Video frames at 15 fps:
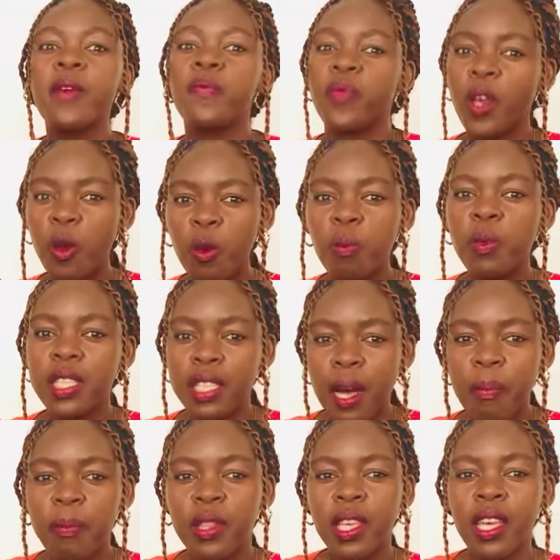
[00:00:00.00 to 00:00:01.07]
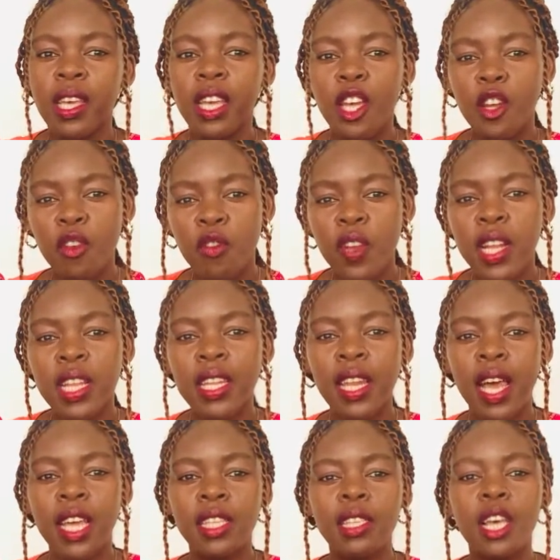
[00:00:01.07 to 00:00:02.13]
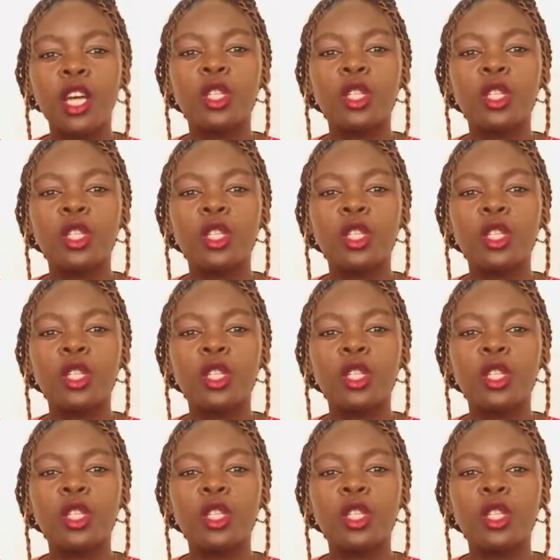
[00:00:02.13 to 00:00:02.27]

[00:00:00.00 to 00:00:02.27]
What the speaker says: that would be something really nice